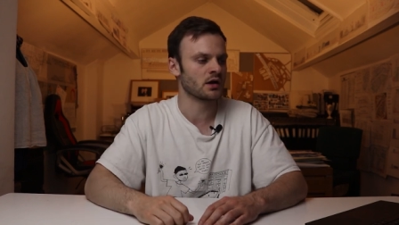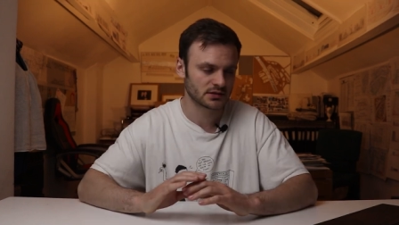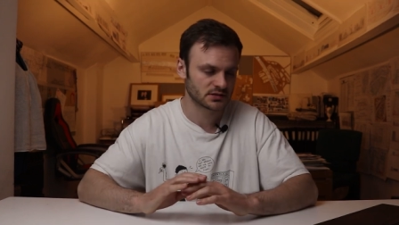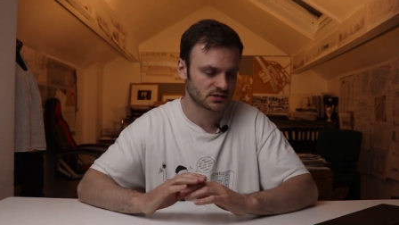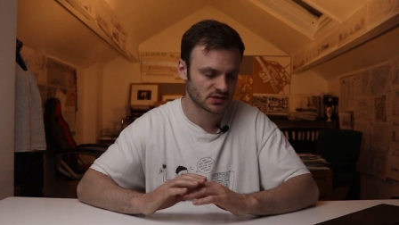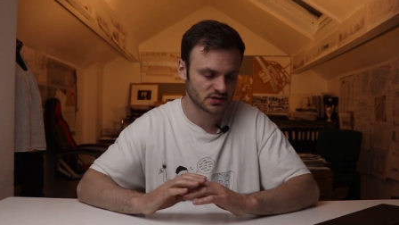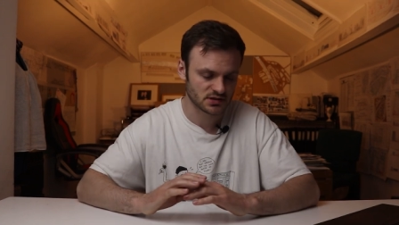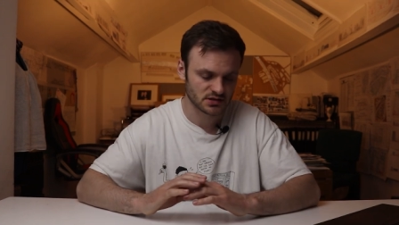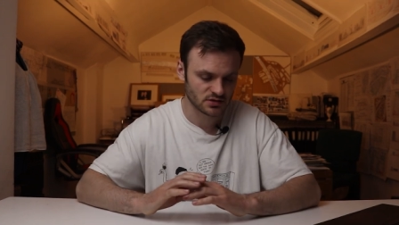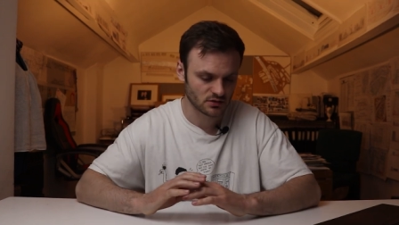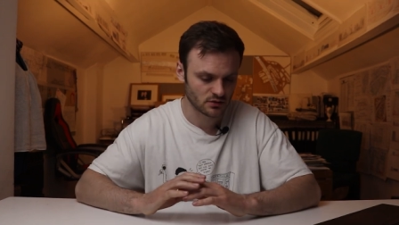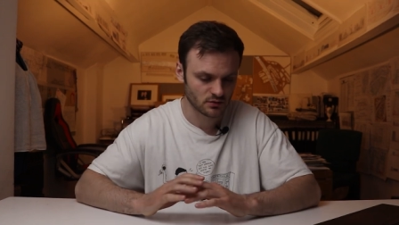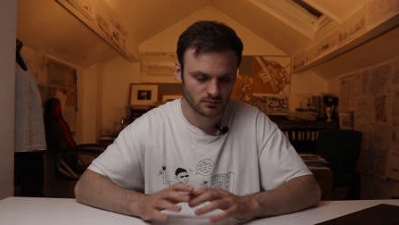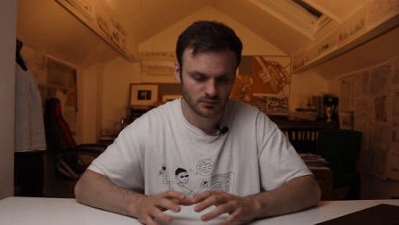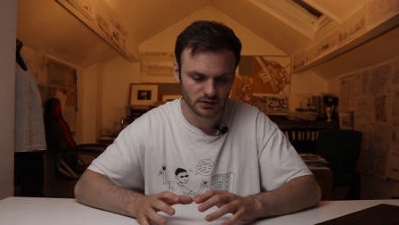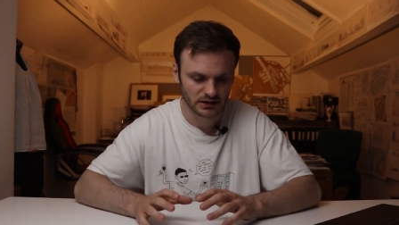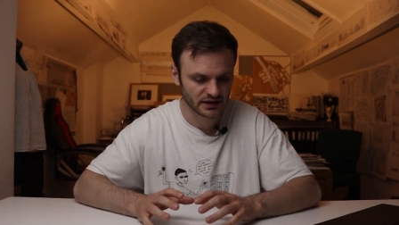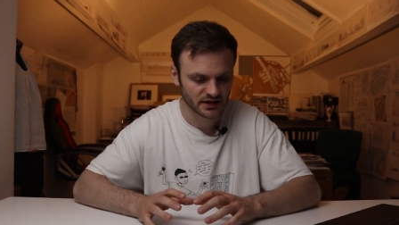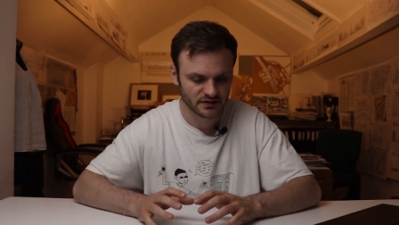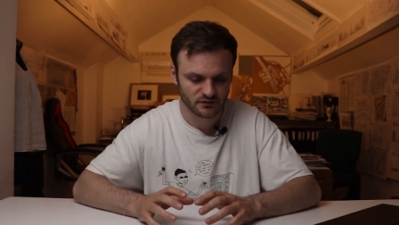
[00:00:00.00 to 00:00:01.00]
It's just
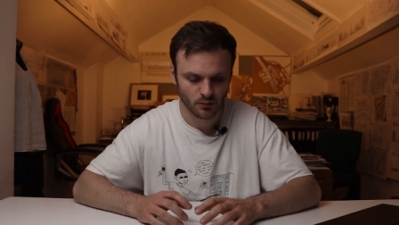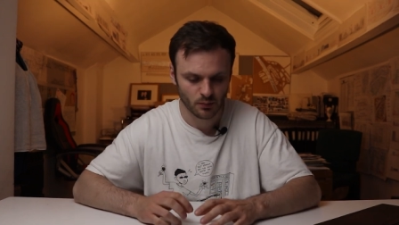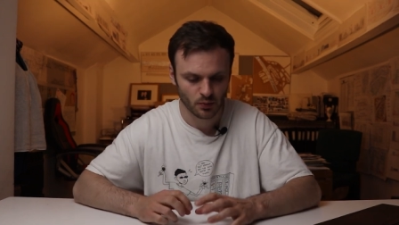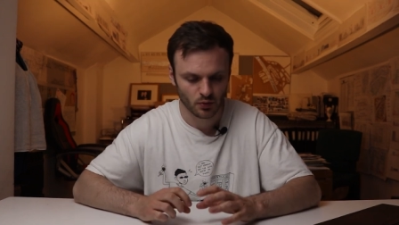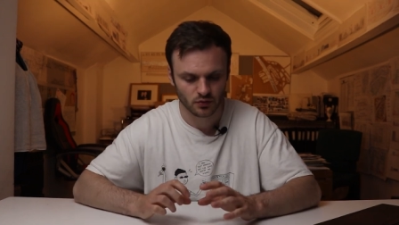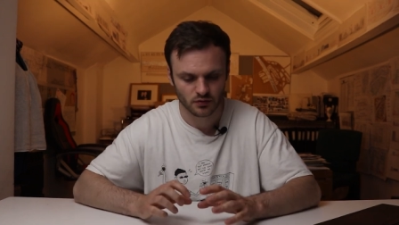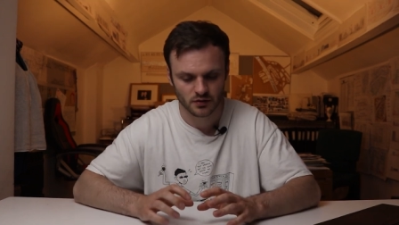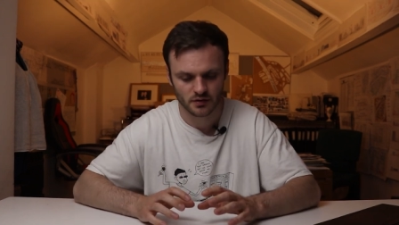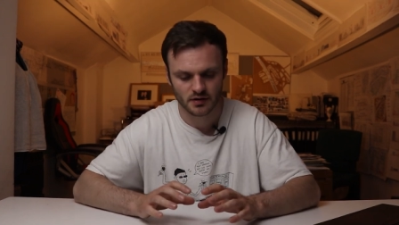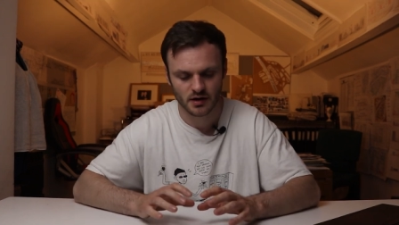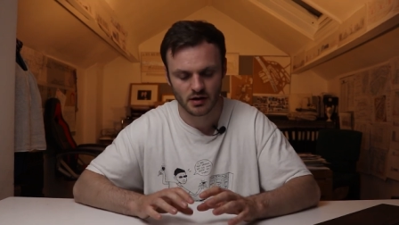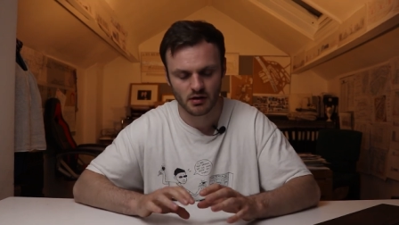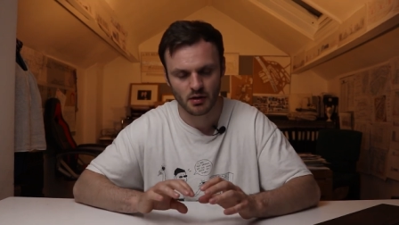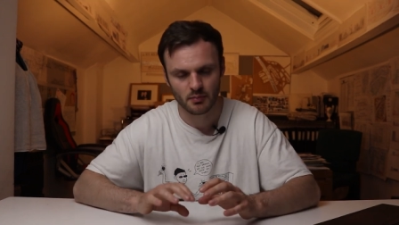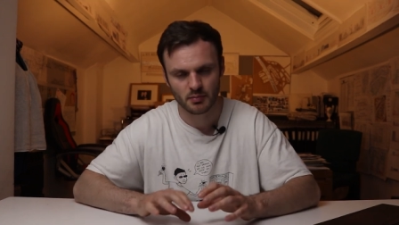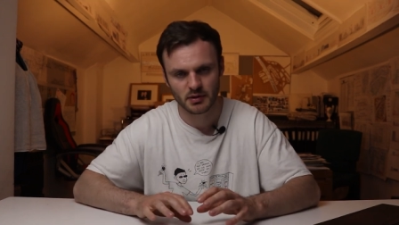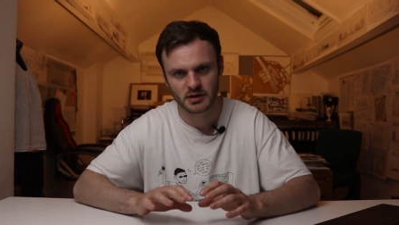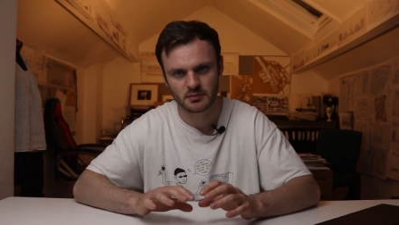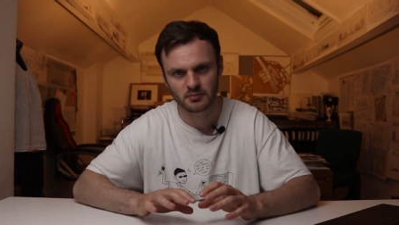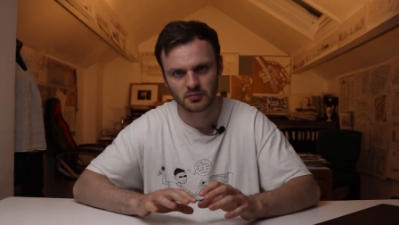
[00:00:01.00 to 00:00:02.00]
unbelievable that there
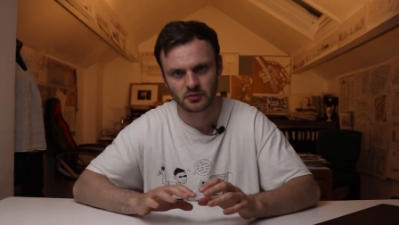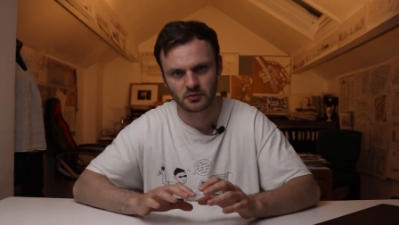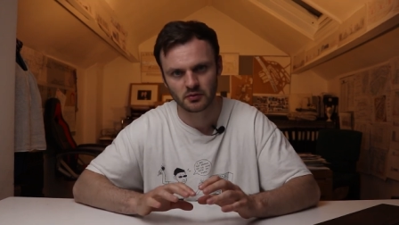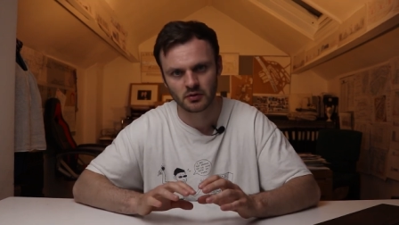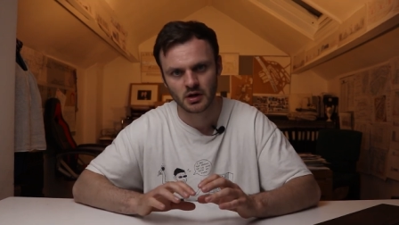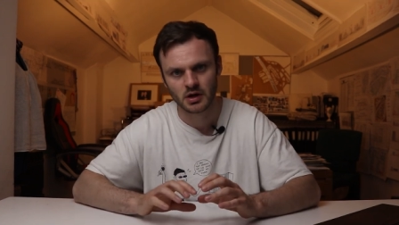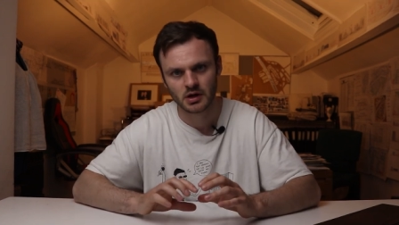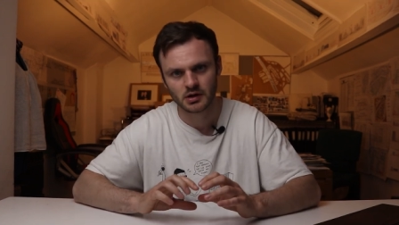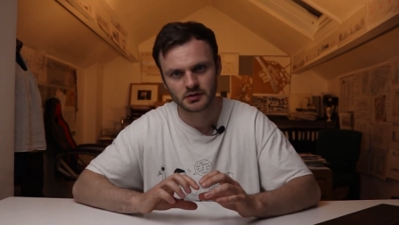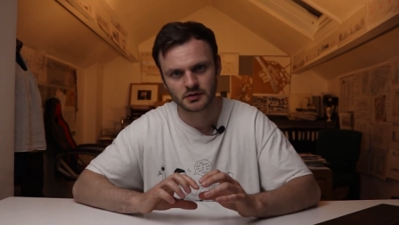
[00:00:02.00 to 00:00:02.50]
are people